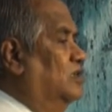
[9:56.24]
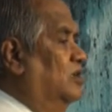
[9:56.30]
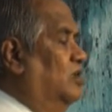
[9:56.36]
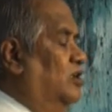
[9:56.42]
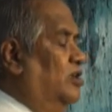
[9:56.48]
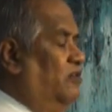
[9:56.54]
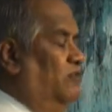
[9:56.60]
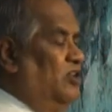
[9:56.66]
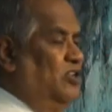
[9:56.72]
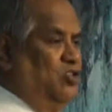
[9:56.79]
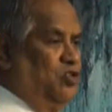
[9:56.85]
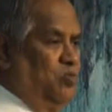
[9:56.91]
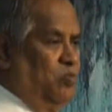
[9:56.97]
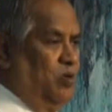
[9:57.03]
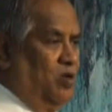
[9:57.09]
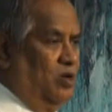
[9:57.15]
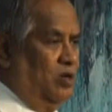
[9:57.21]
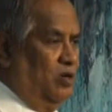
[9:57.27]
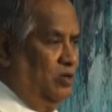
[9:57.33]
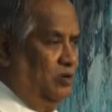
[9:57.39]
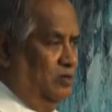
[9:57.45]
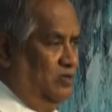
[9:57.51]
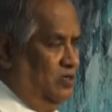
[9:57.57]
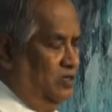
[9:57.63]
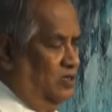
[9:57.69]
you're in a very small
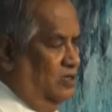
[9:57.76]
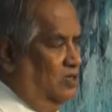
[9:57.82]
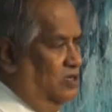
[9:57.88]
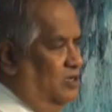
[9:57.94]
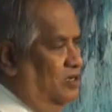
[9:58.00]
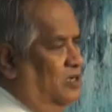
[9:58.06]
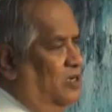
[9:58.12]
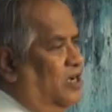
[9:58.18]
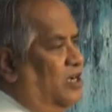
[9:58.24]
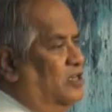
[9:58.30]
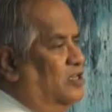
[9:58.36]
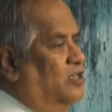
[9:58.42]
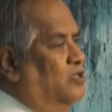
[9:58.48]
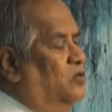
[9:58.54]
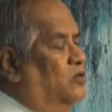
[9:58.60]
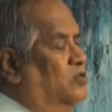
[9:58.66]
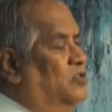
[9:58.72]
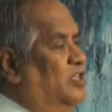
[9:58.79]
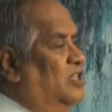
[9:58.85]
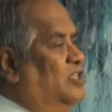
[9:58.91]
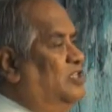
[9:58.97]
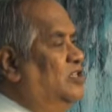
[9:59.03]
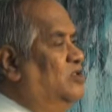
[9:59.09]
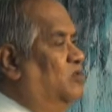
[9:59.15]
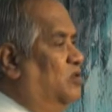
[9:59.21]
hut. In those
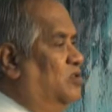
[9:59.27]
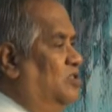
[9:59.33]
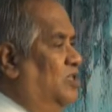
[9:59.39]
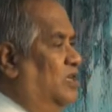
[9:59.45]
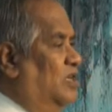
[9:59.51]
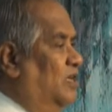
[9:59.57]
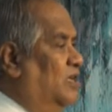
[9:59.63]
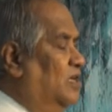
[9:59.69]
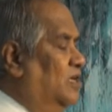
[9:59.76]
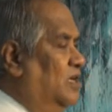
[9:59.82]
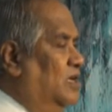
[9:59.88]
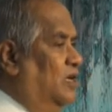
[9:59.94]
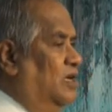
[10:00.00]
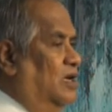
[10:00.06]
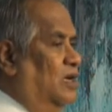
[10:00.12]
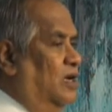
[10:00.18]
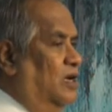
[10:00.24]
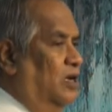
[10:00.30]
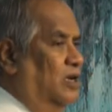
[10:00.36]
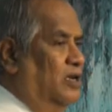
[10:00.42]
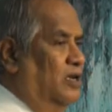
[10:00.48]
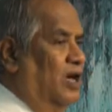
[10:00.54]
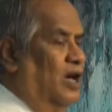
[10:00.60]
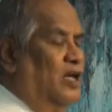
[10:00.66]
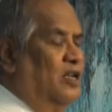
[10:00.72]
days, it was the uh,
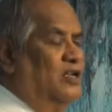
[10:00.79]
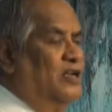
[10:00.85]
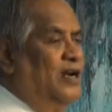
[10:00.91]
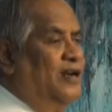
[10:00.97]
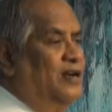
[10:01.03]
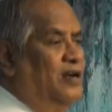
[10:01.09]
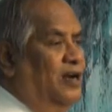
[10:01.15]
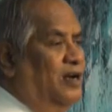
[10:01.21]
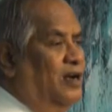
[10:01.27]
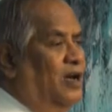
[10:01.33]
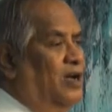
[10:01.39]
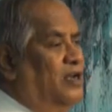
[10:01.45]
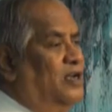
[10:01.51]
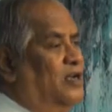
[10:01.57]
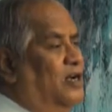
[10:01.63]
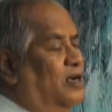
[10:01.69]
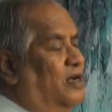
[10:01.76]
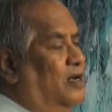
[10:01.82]
nar katl, nar